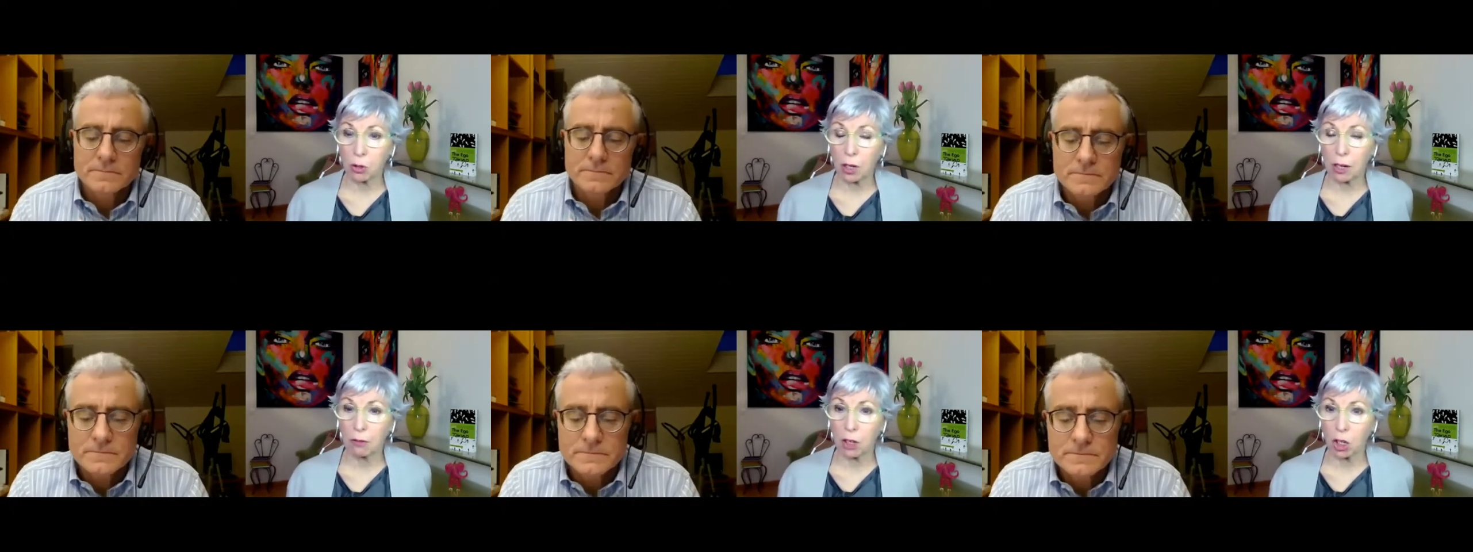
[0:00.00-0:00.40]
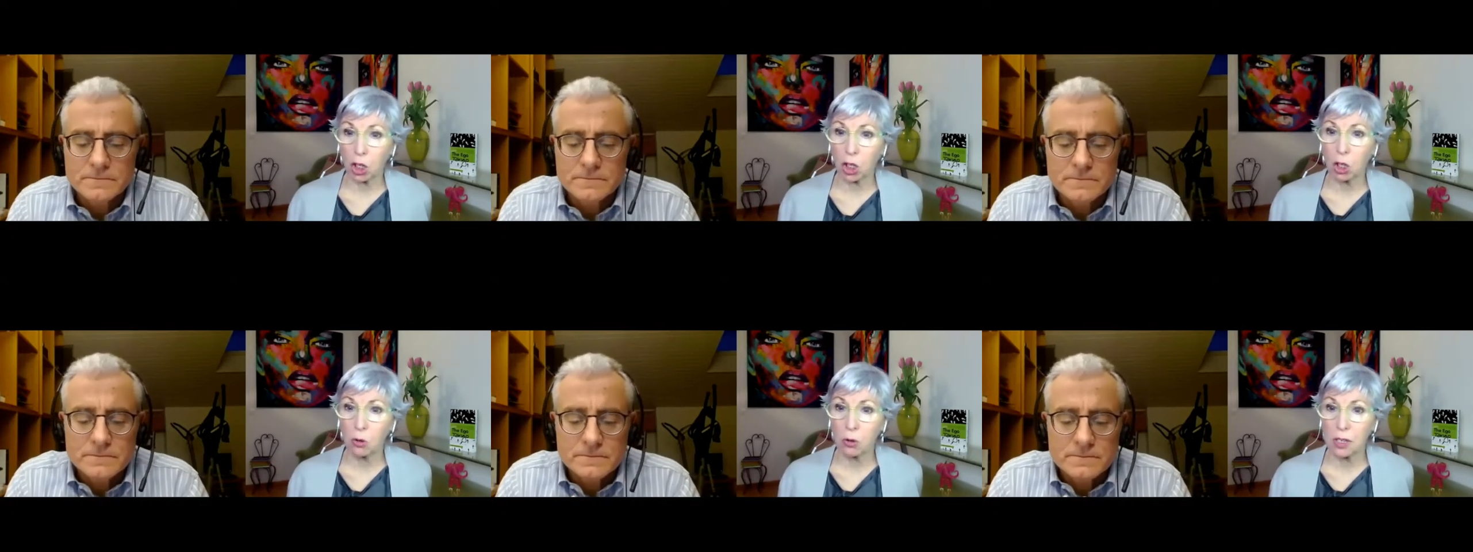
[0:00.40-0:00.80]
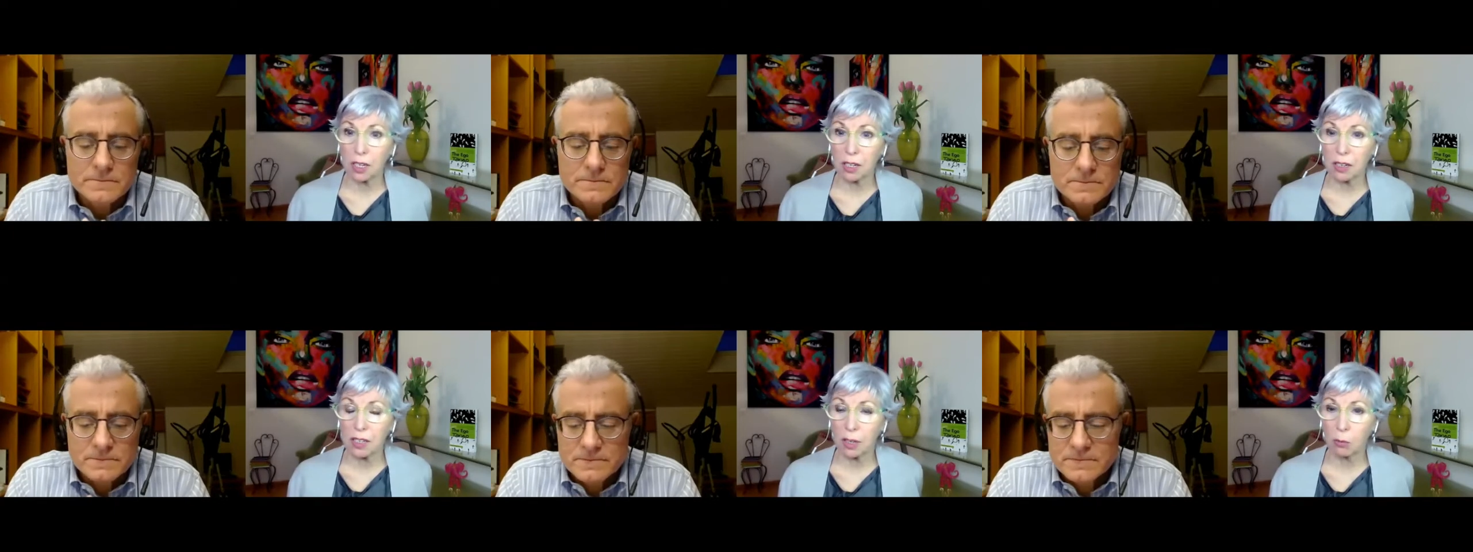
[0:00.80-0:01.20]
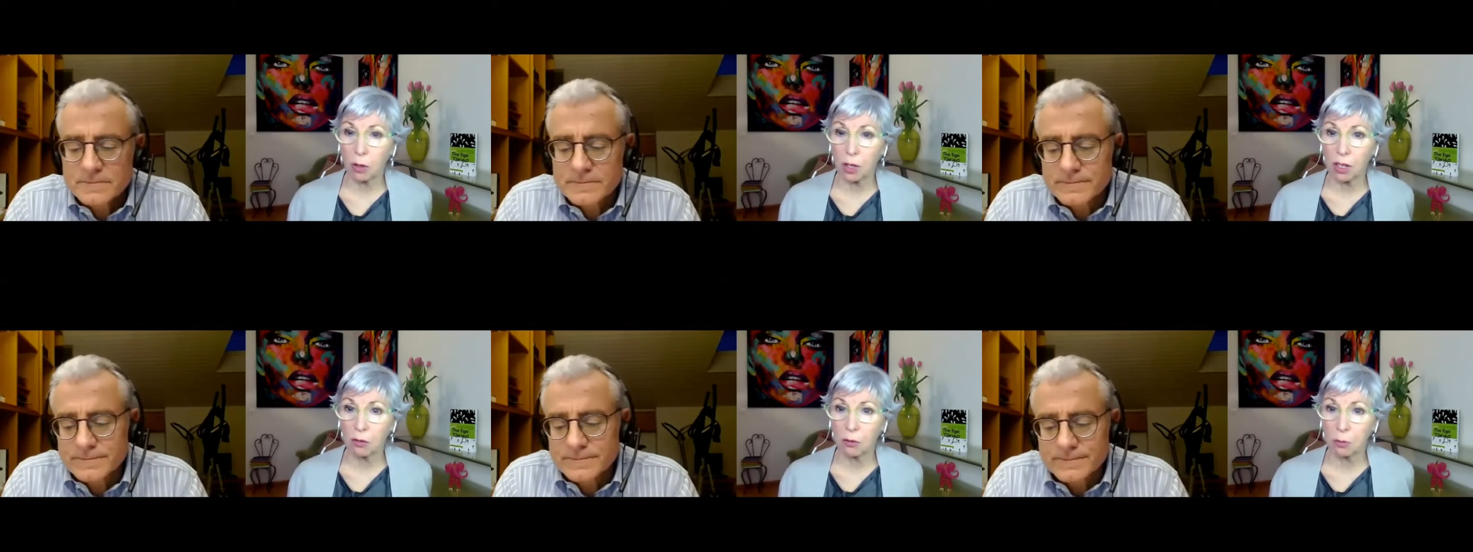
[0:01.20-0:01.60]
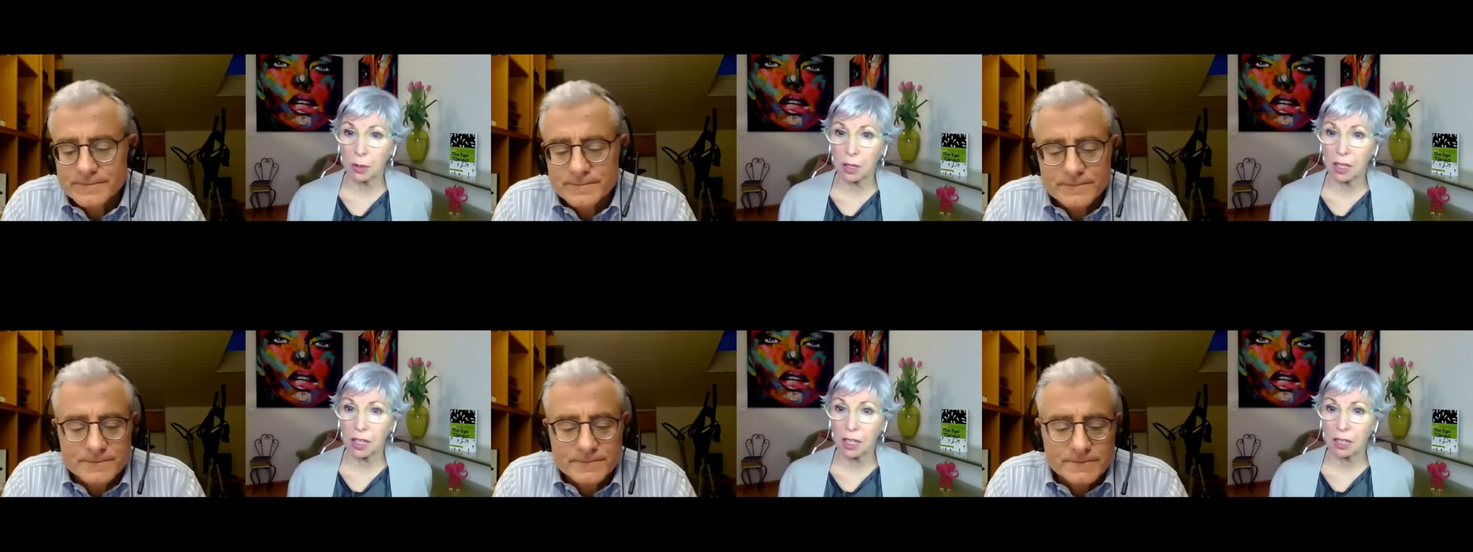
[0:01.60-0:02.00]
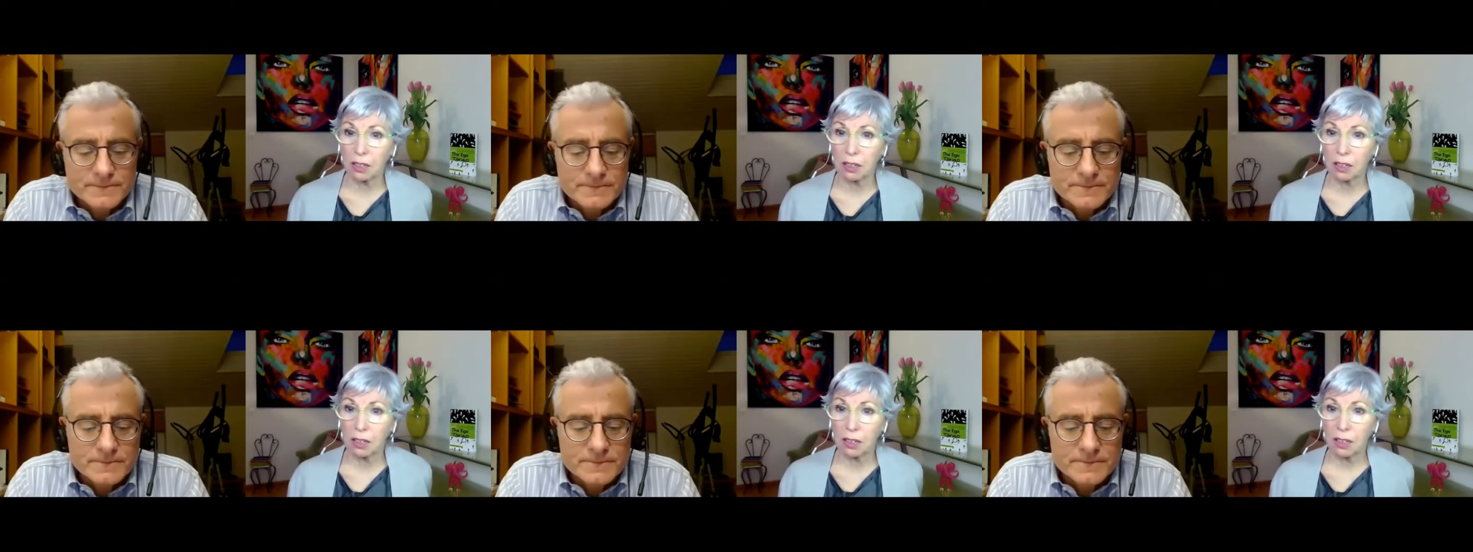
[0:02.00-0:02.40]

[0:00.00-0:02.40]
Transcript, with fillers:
Speaker 1: sort of accusing someone of being